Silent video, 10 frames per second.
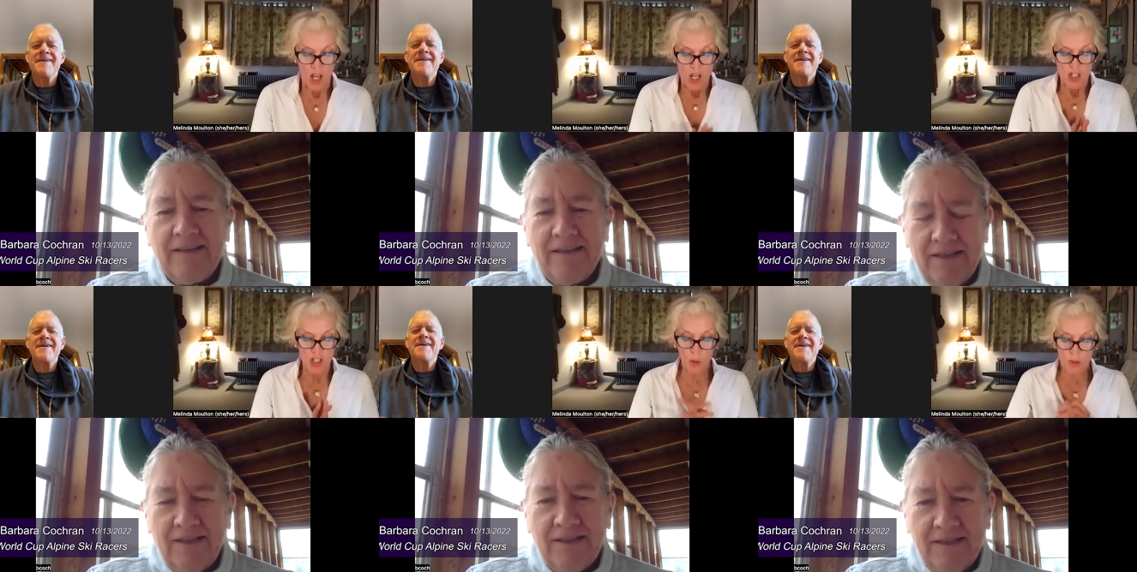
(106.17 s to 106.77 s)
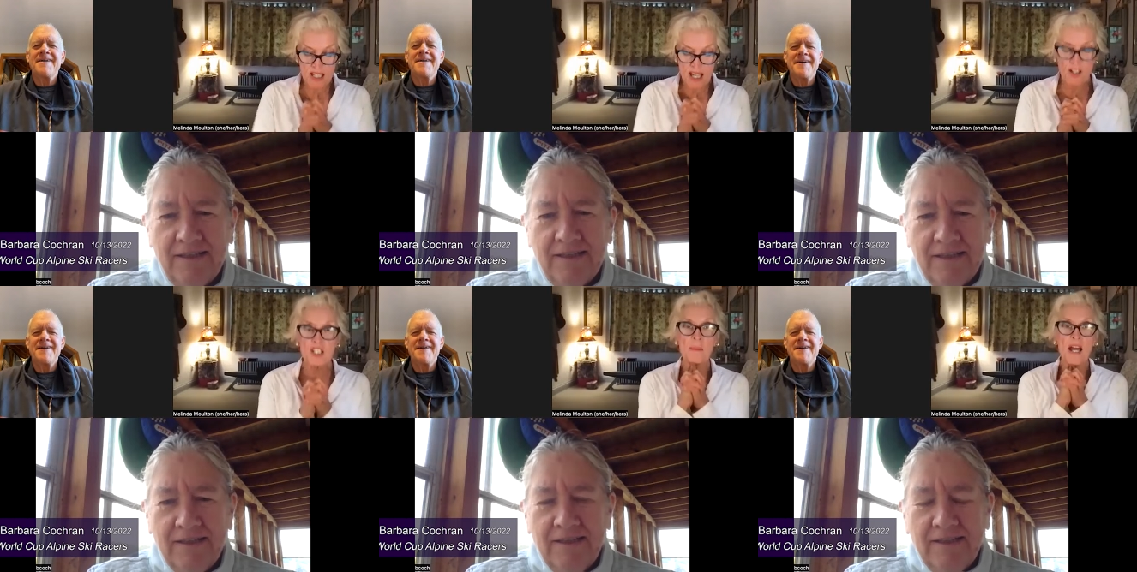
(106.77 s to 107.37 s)
Speaker 1: Okay. So tell
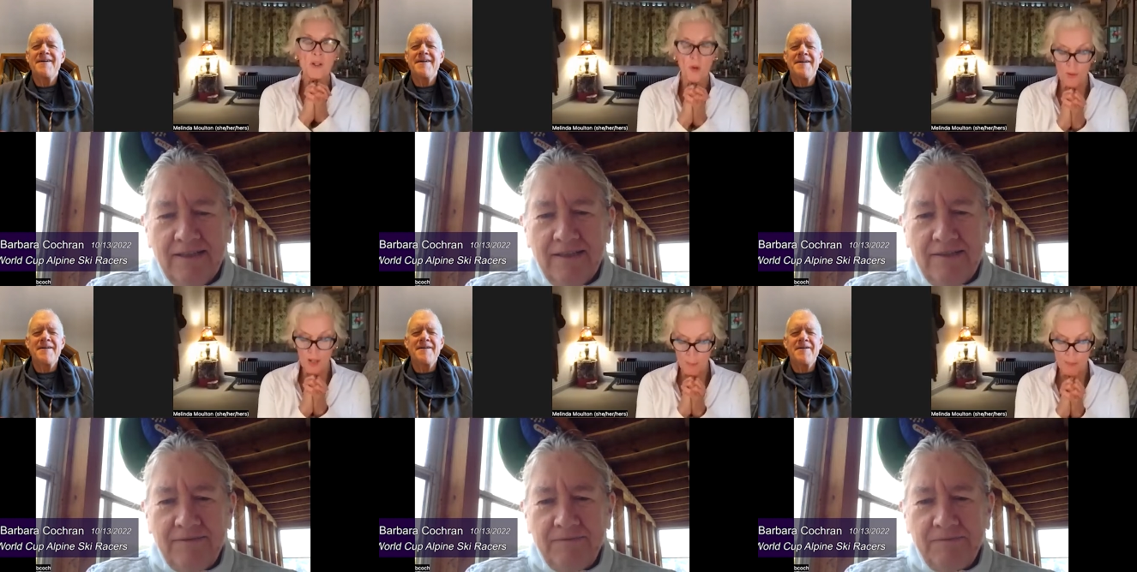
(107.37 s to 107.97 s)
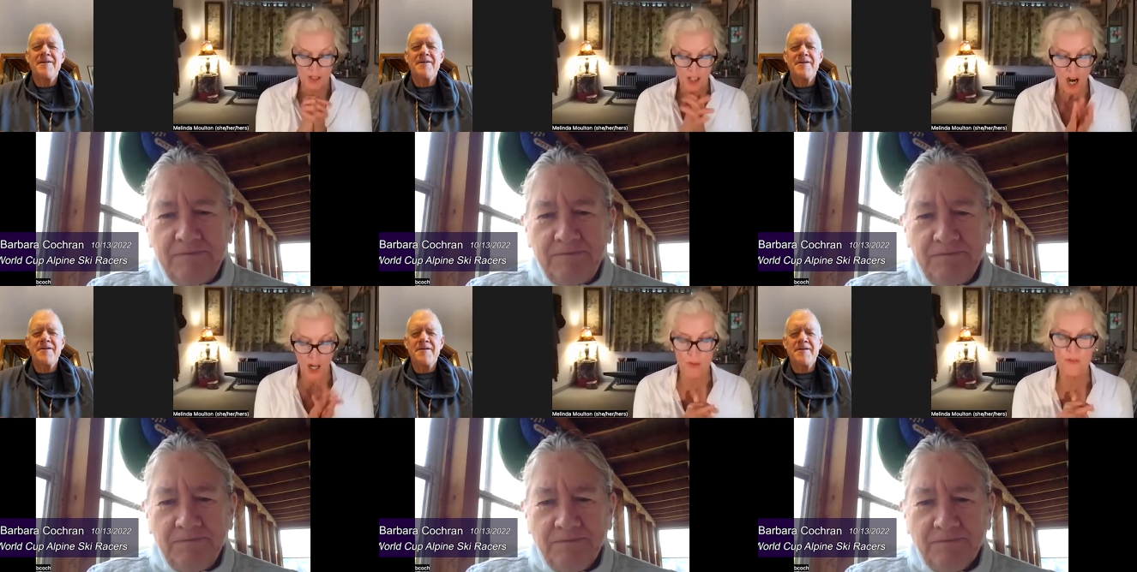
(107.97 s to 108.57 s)
us about growing up in the
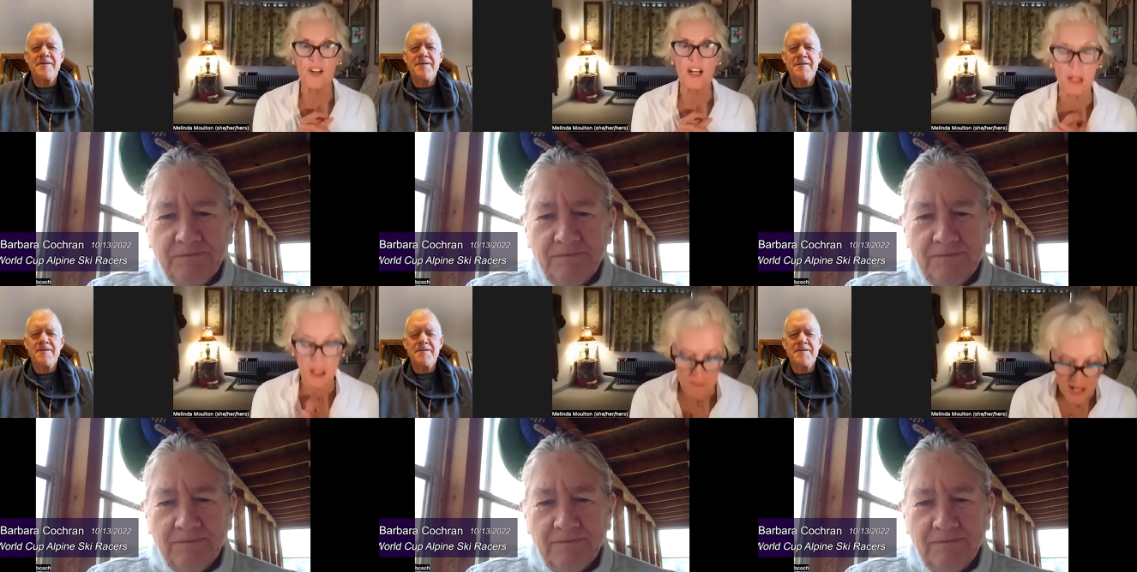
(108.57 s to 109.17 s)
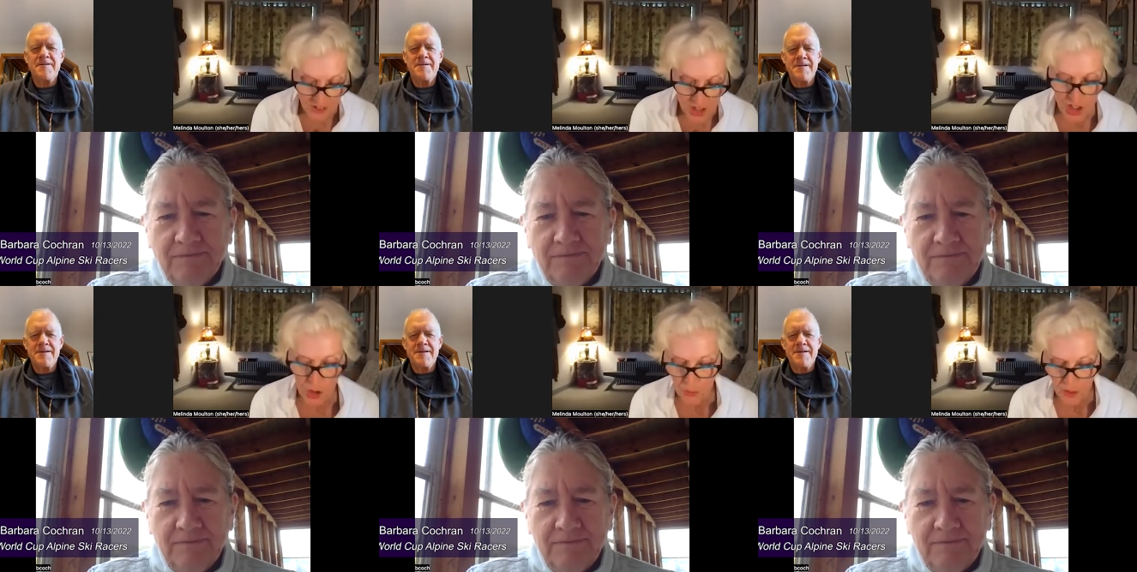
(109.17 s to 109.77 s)
Cochran family and being the
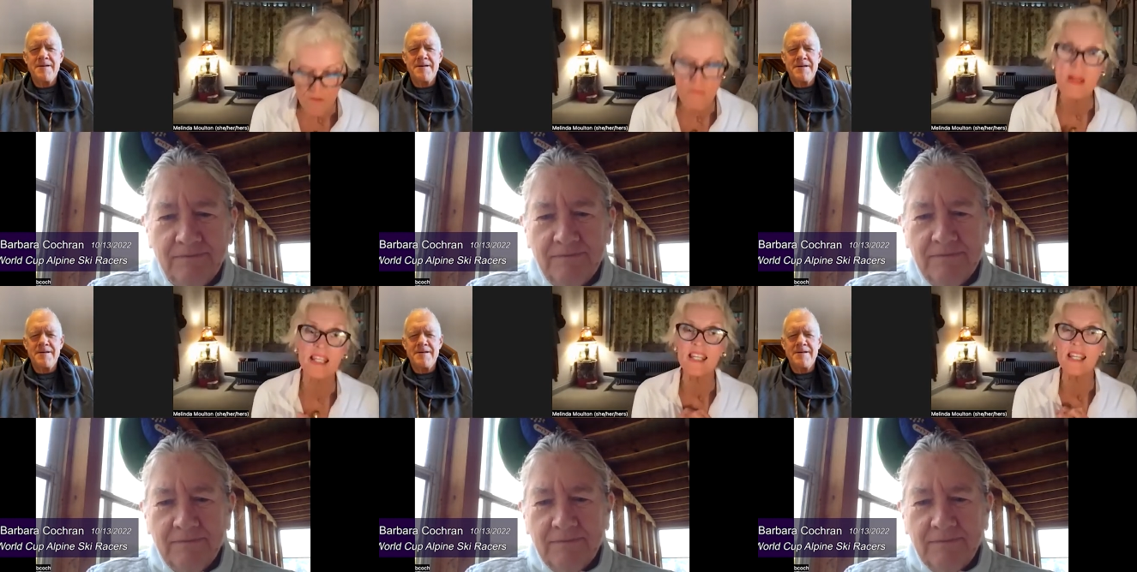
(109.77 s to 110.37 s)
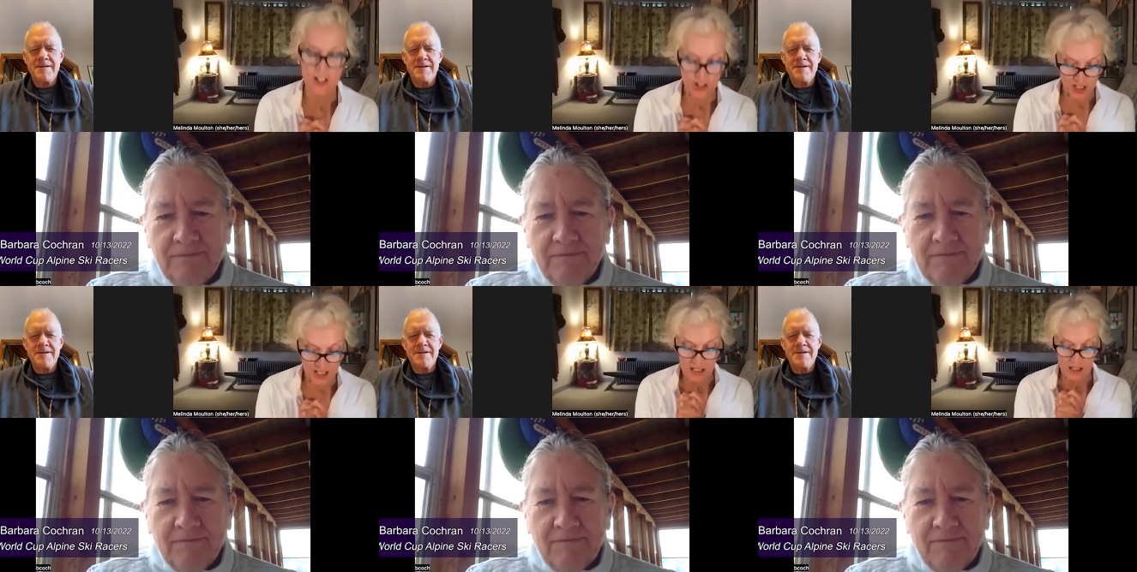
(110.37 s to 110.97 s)
children of Mickey and
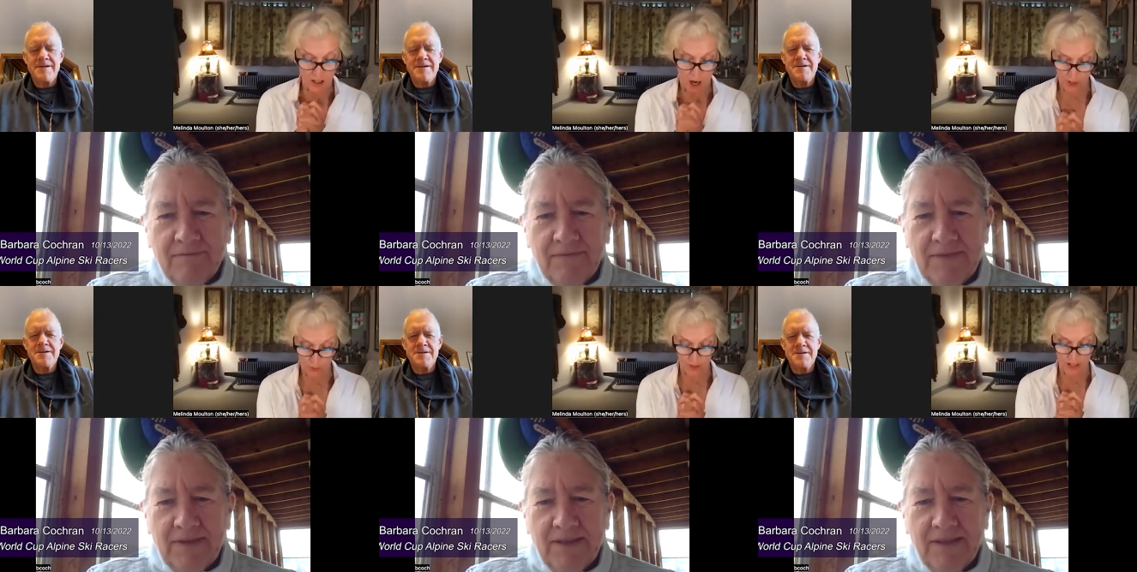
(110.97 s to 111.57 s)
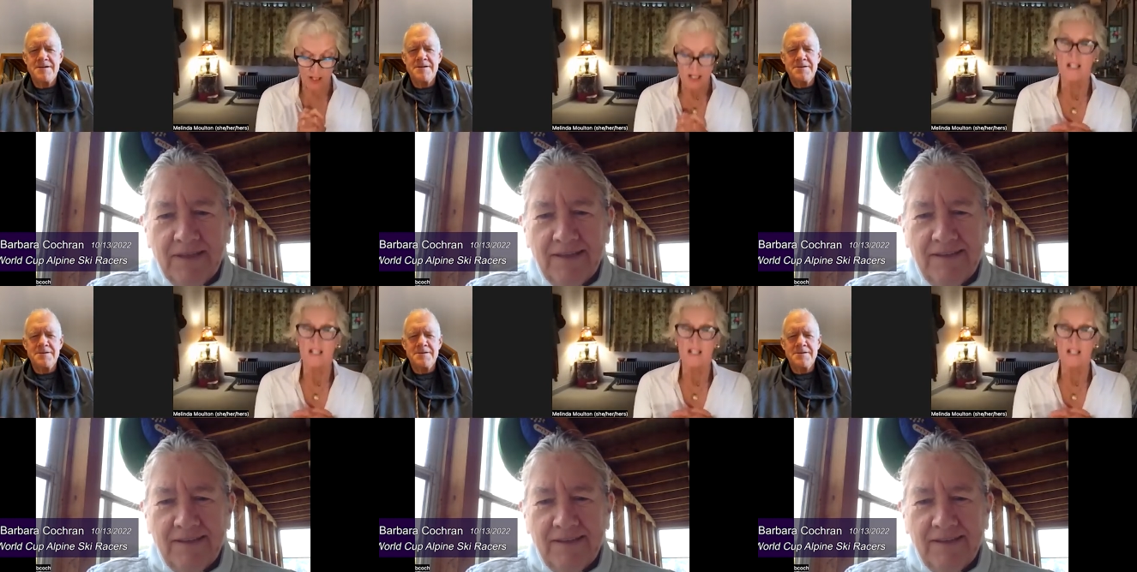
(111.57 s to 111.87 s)
Ginny Cochran.